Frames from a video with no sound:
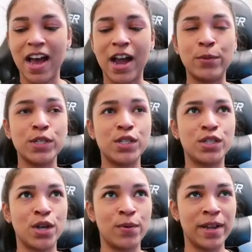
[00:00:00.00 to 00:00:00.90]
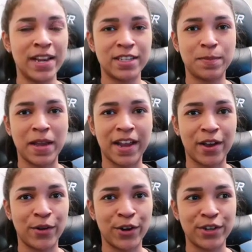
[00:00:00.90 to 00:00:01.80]
I was so against
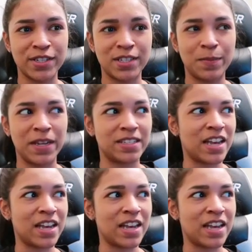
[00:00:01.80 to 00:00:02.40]
blackout curtains because